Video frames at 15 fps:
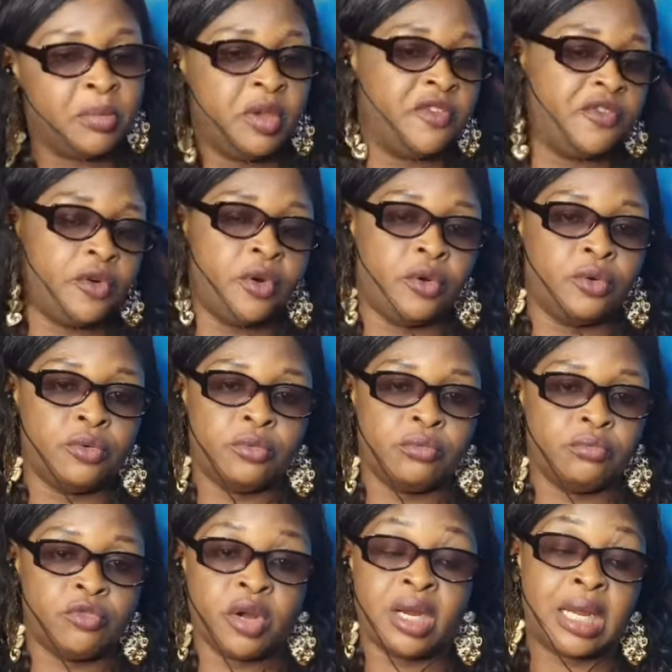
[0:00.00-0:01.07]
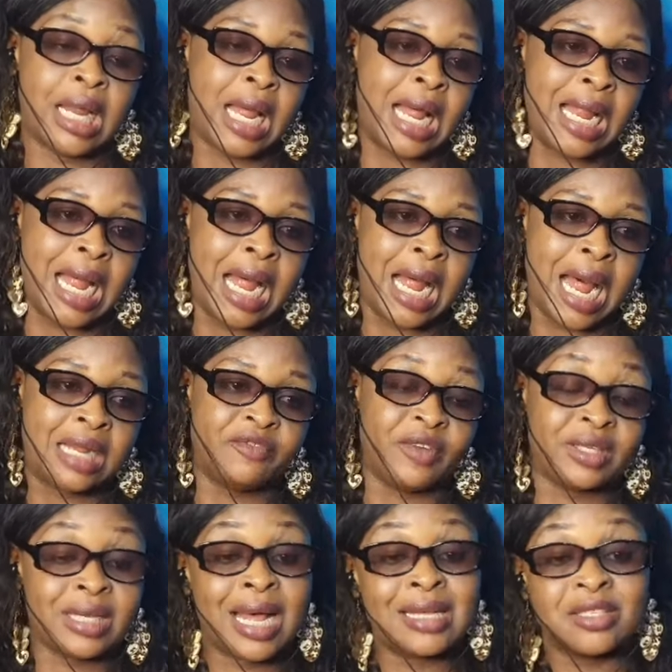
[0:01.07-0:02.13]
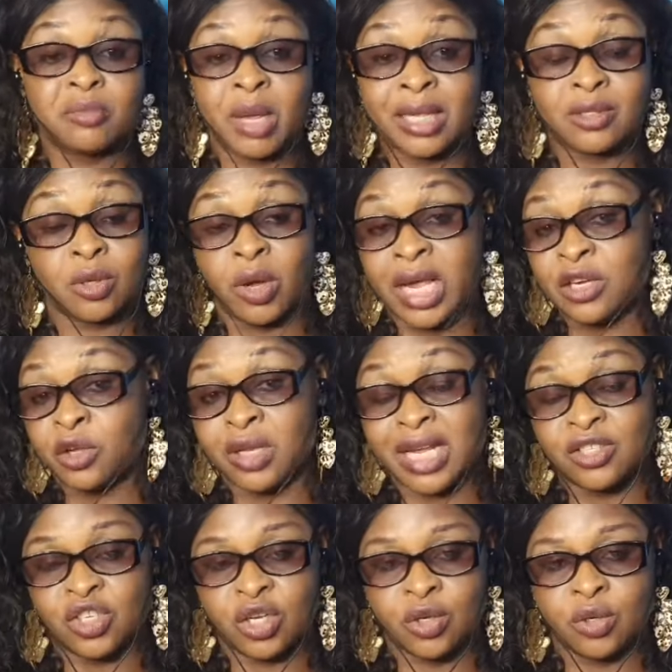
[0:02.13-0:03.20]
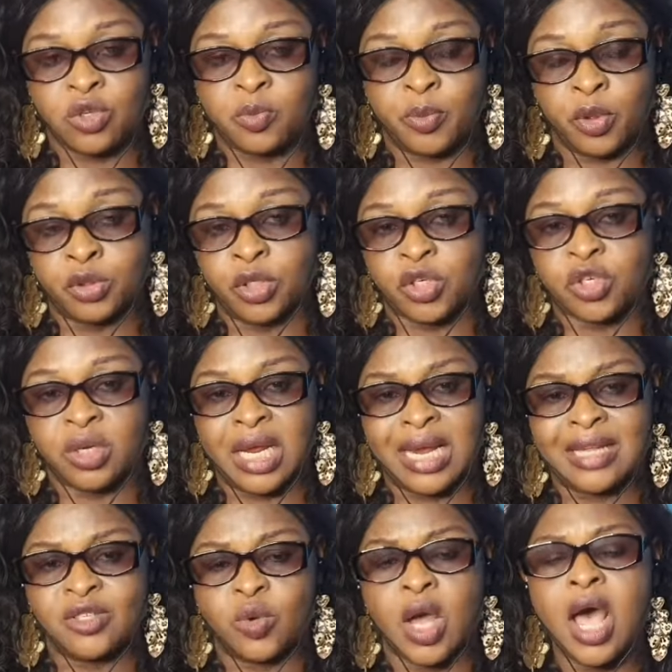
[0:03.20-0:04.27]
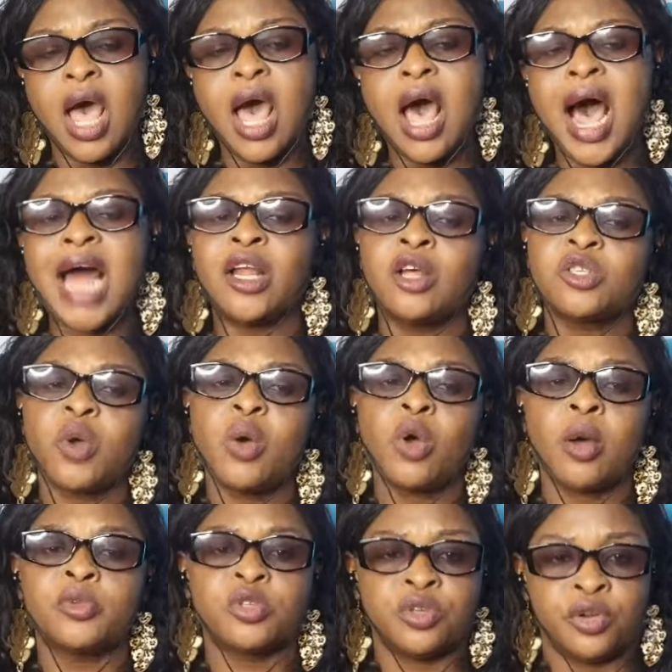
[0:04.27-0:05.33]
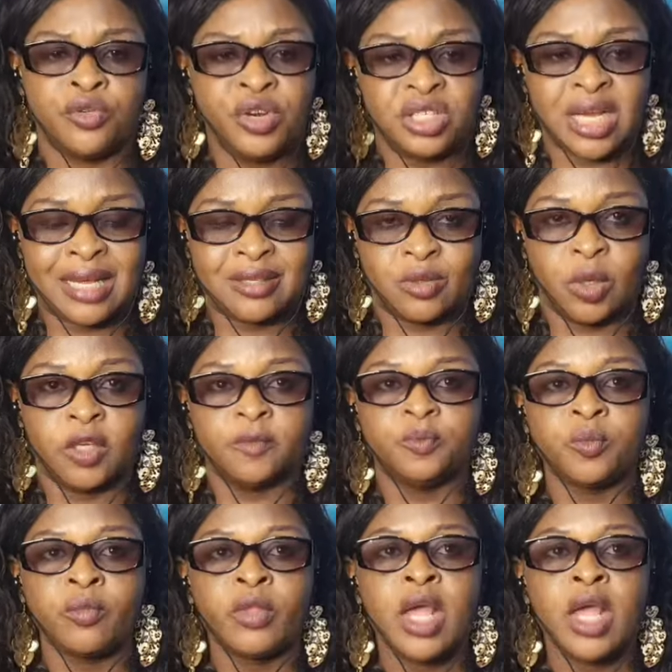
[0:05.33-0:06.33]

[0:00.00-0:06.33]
maybe for running an advertisement or any other jingles production as well. And also, we'll come to the reach as well.